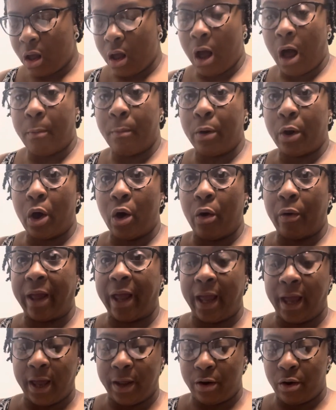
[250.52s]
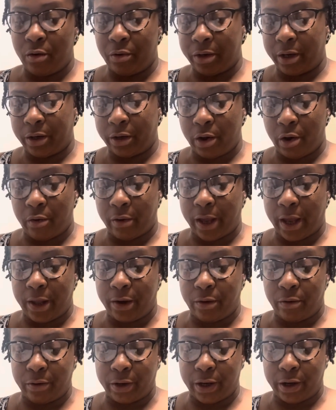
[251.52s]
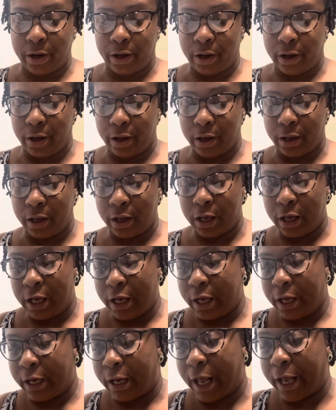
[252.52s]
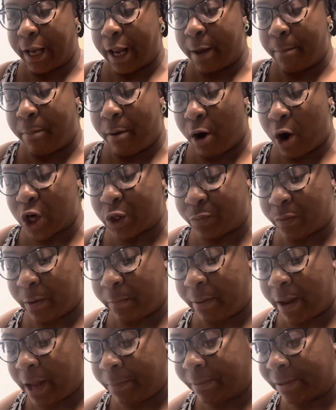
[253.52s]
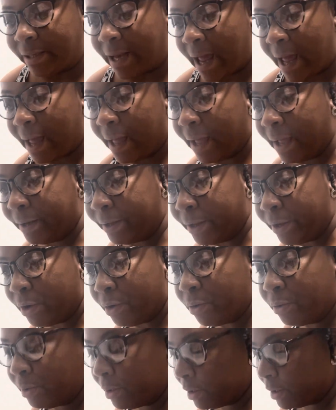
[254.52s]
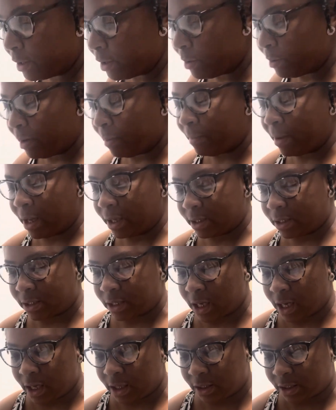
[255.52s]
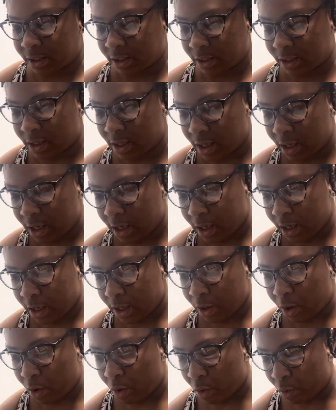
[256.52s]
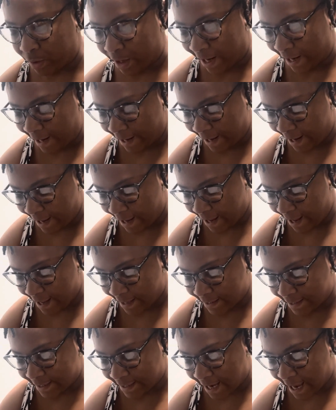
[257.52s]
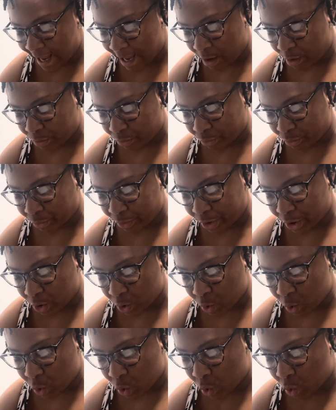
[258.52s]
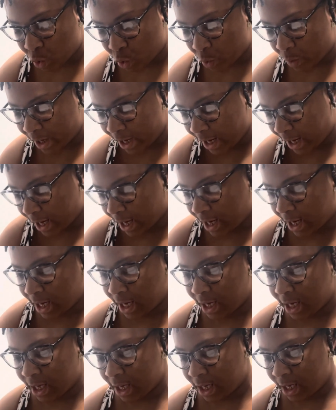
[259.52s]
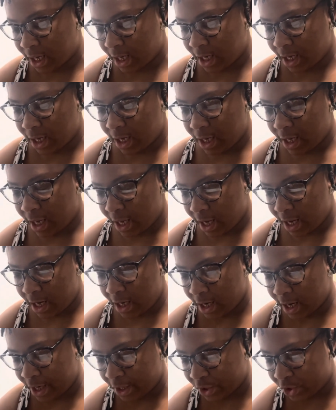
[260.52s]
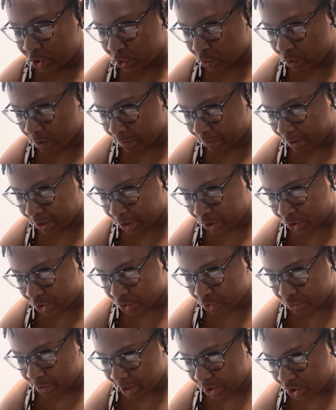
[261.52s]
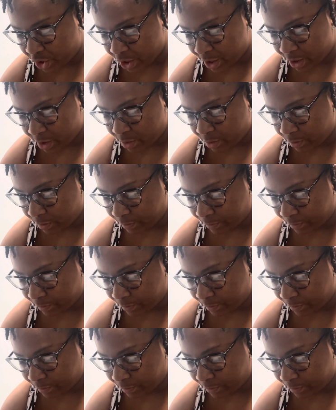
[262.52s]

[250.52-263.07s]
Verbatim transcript: I'm gonna go ahead on and go ahead on and uh, lay that parchment paper down, you know? It only makes sense. Go on and lay it down real quick. Ain't nothing to it but to do it, you know?